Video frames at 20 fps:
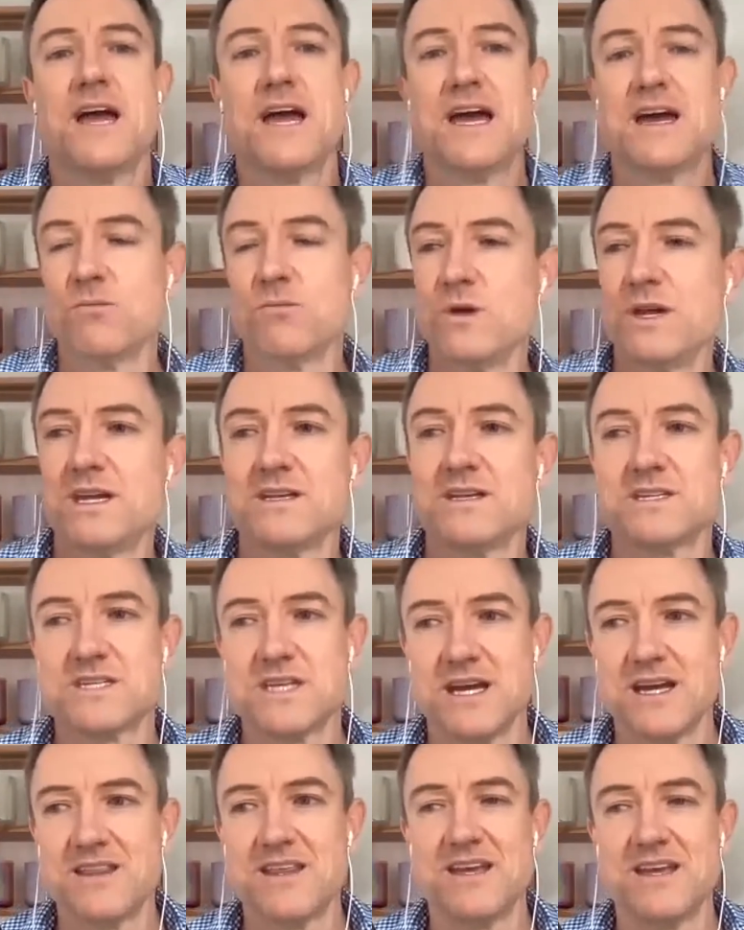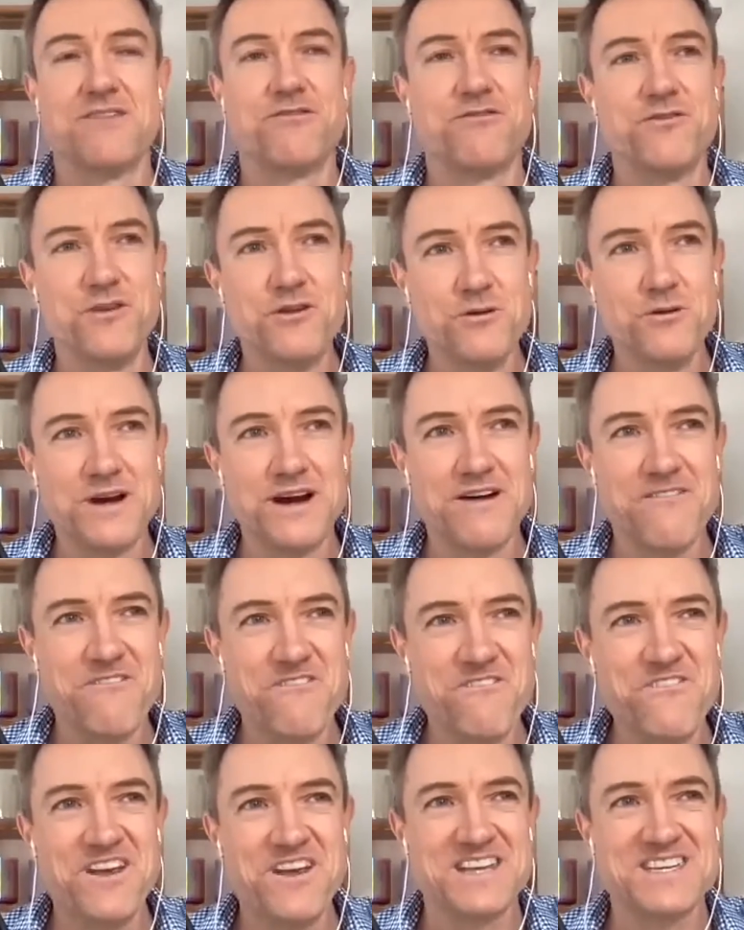and we can say that if you are
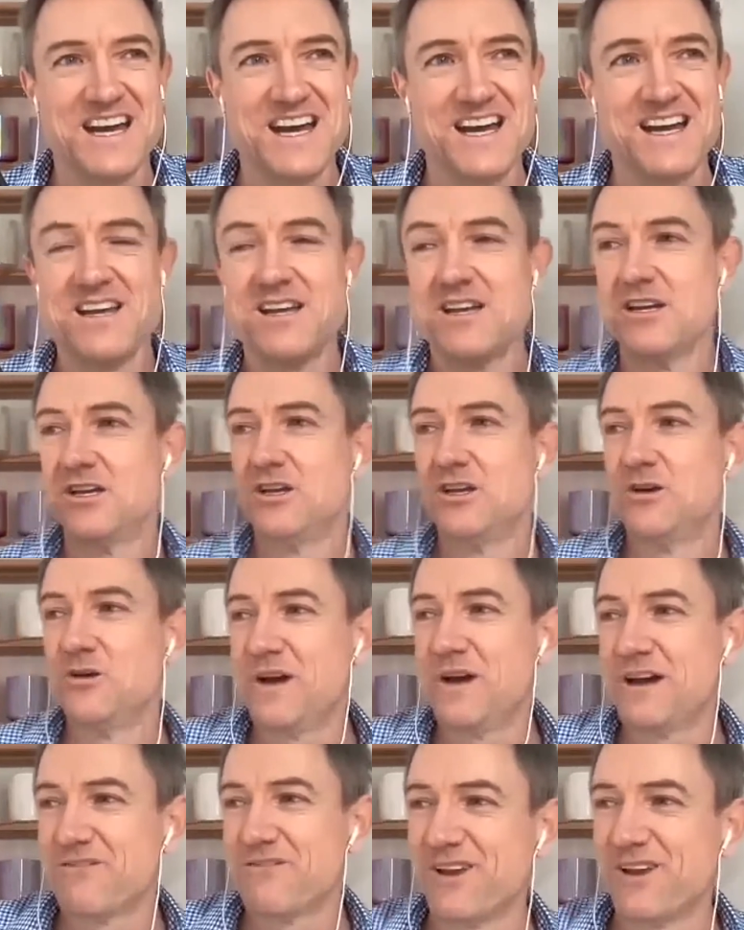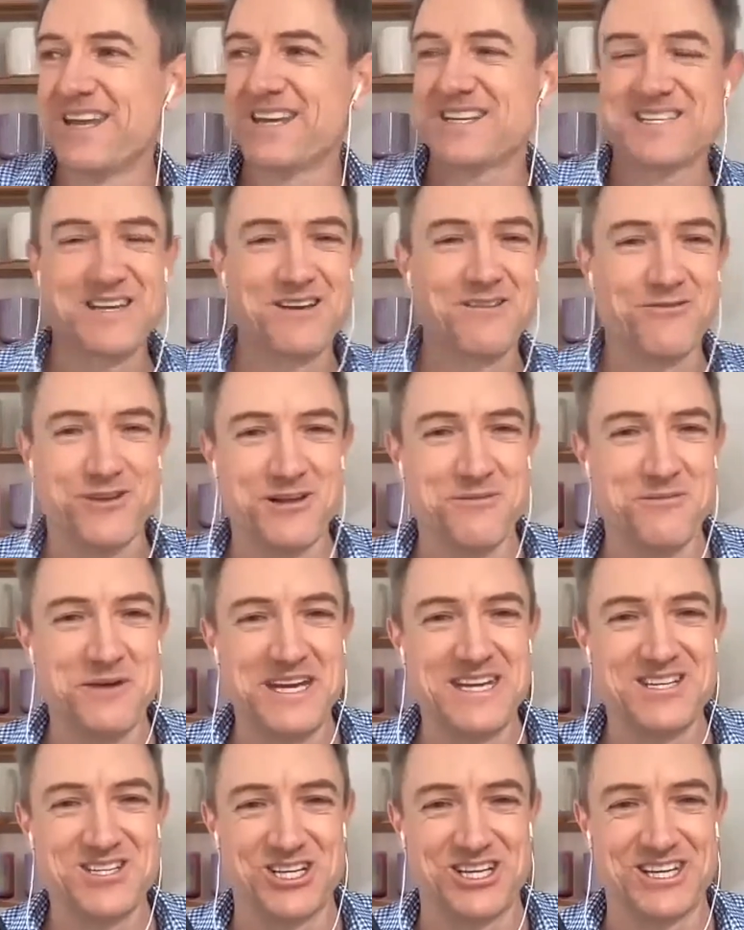fitter, you have less
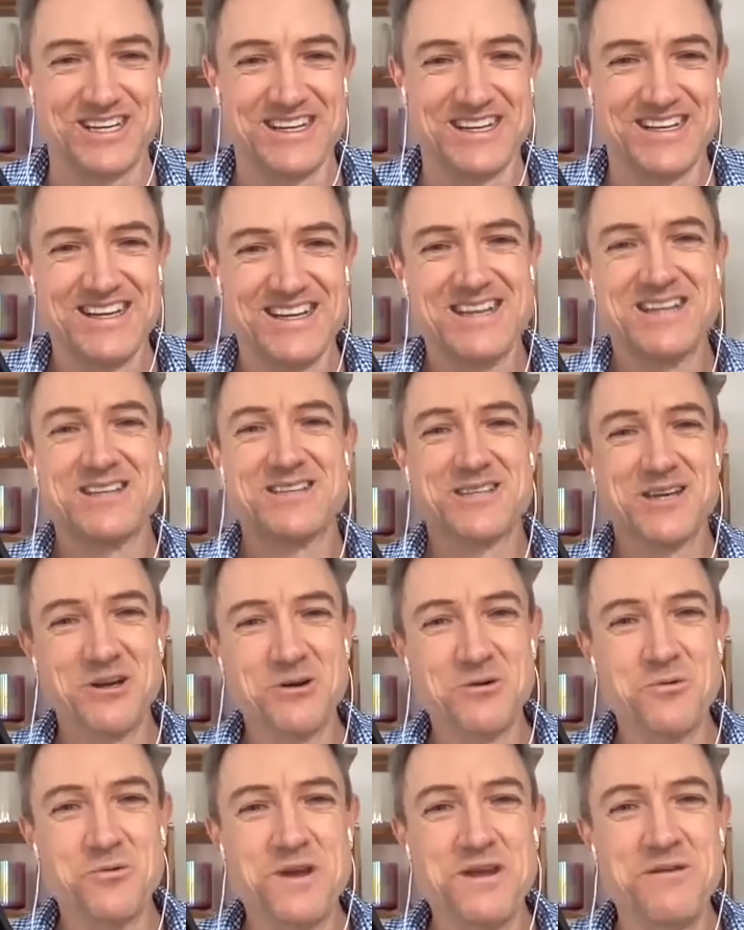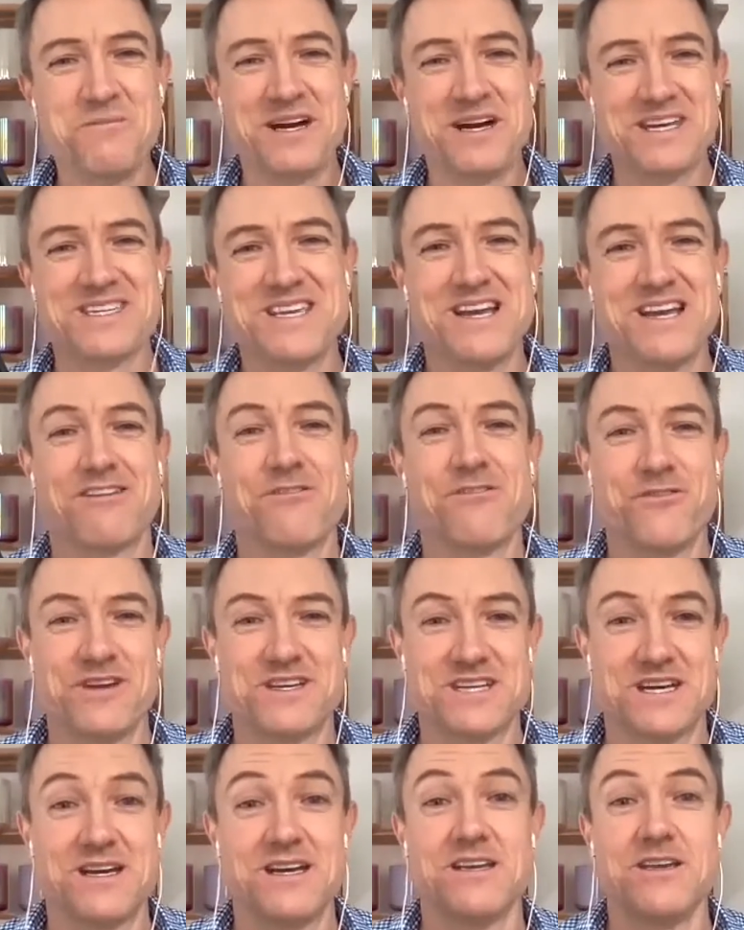inflammation. So we must get
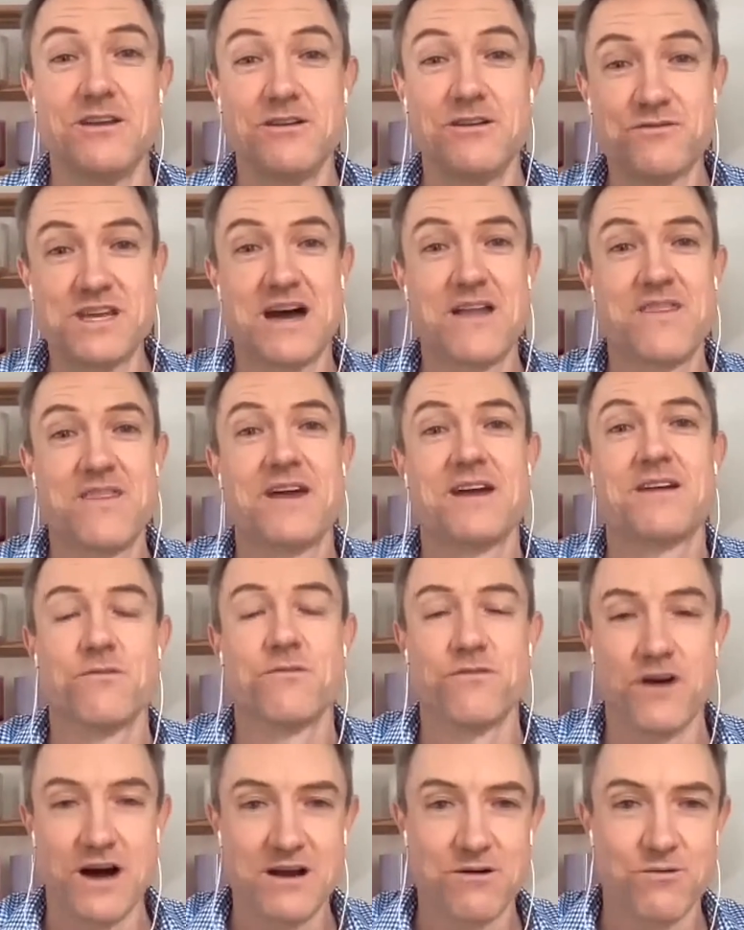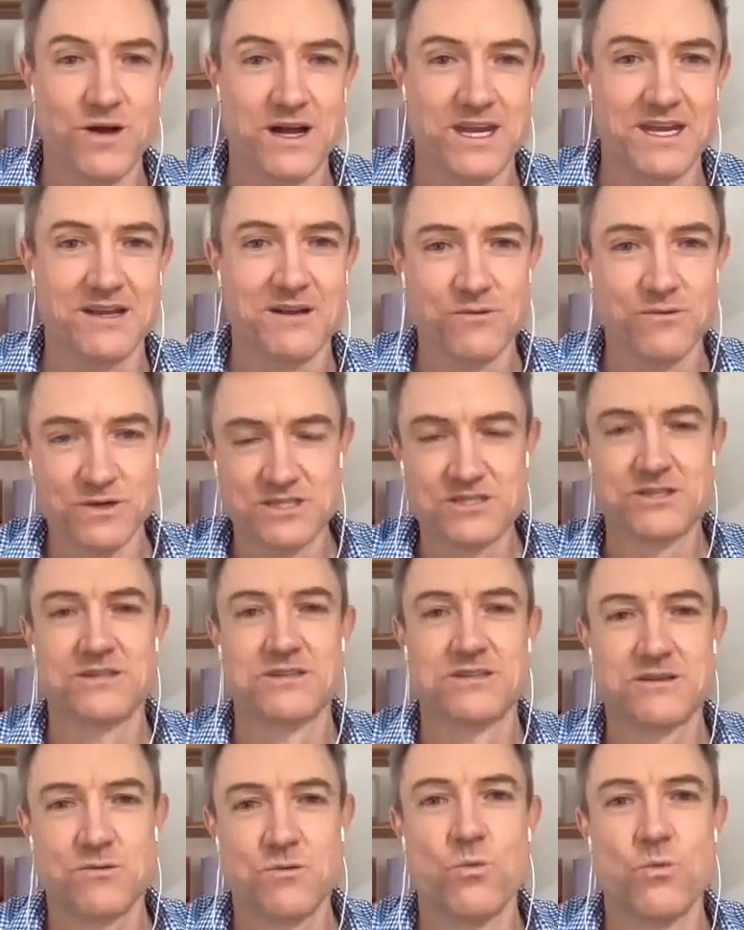fitter, and you've done that via running, which
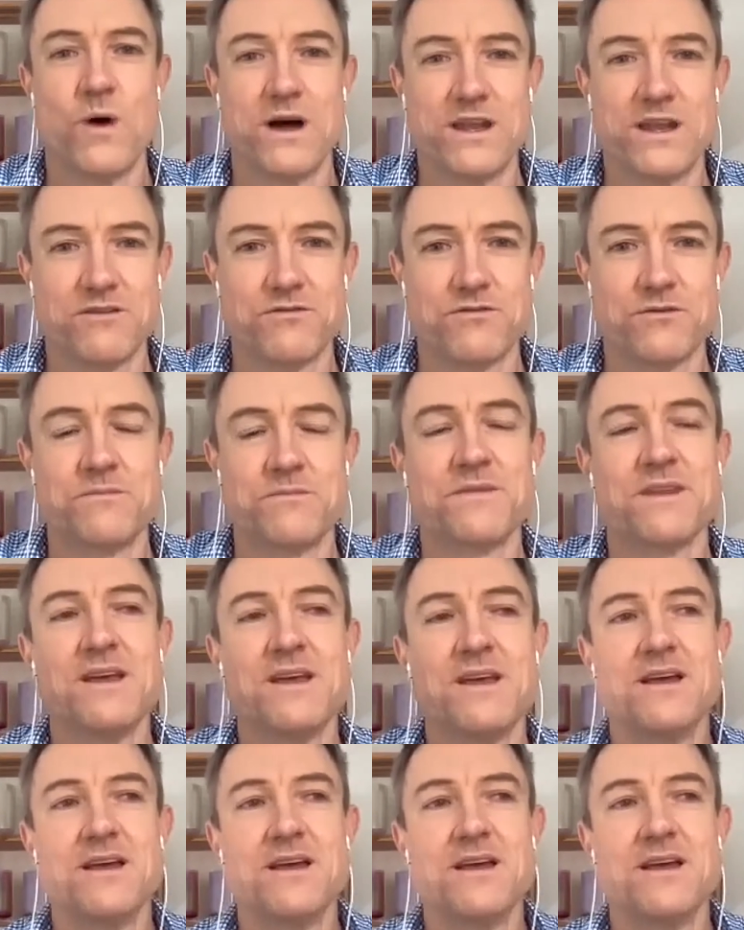is wonderful.